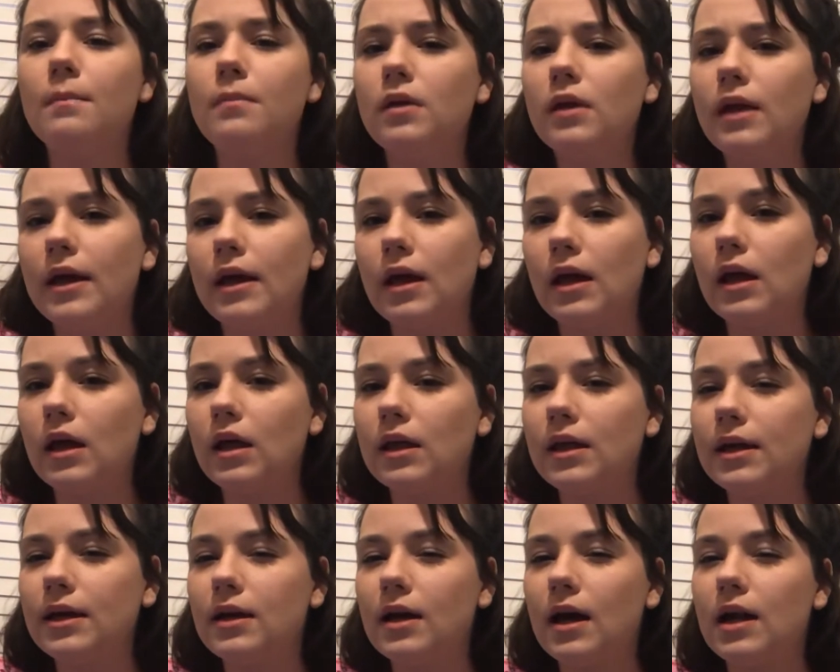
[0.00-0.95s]
but like it
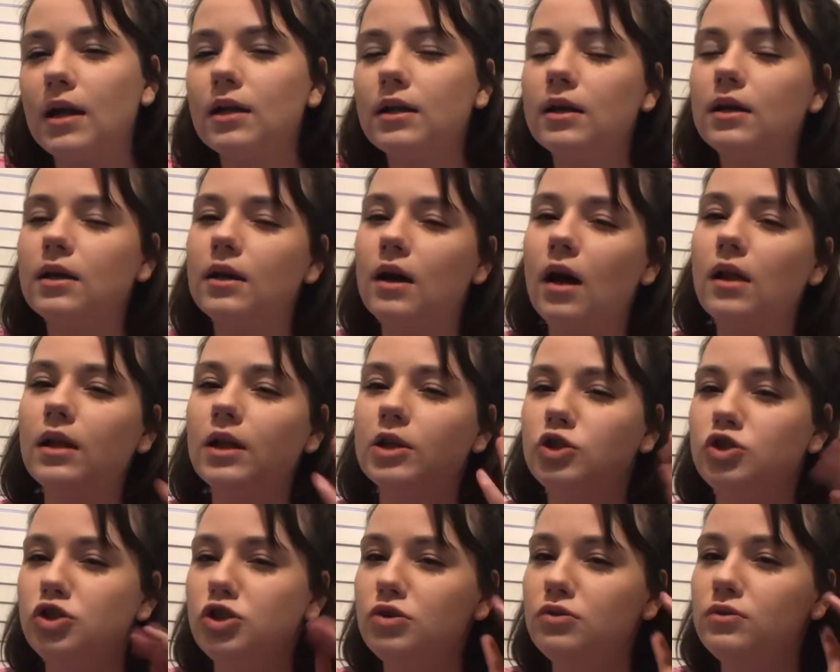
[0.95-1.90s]
like kind of got
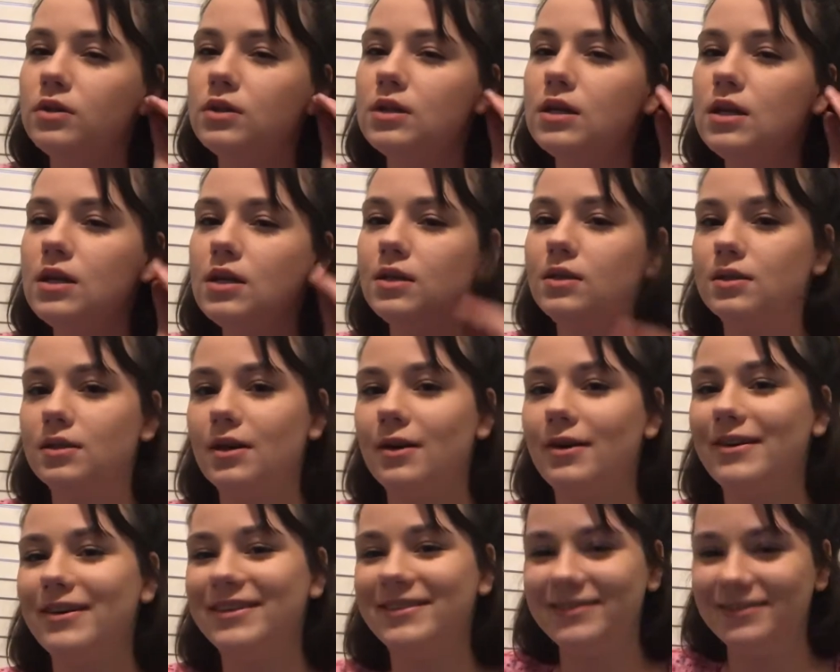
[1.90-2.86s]
like juicy
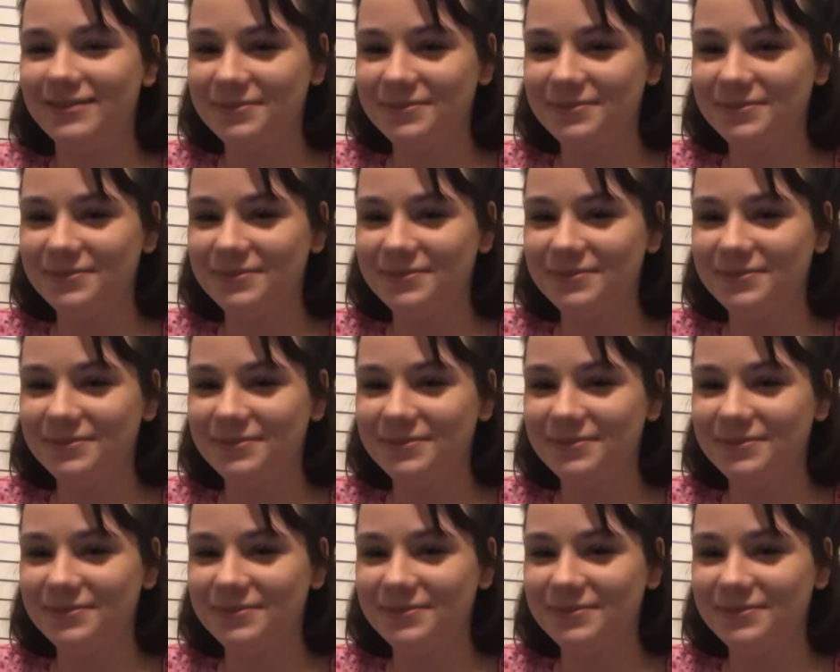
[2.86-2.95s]
so